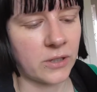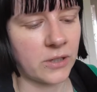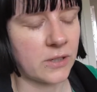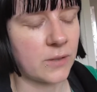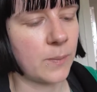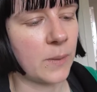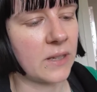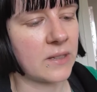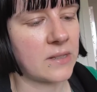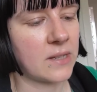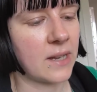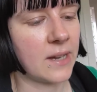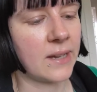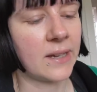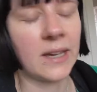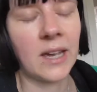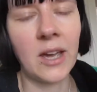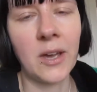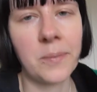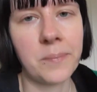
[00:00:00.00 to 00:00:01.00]
It smells
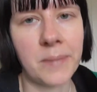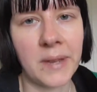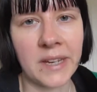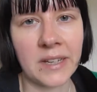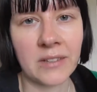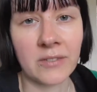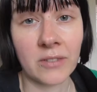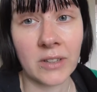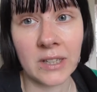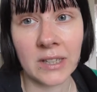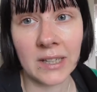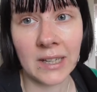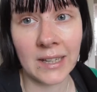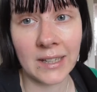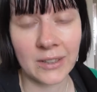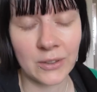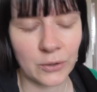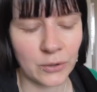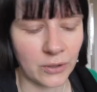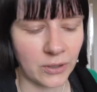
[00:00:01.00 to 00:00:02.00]
like baked vanilla
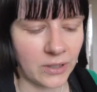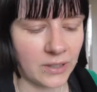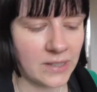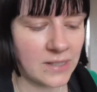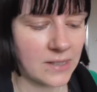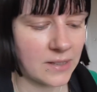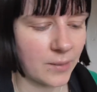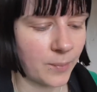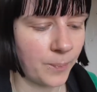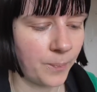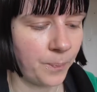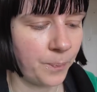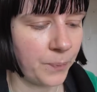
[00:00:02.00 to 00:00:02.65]
goods.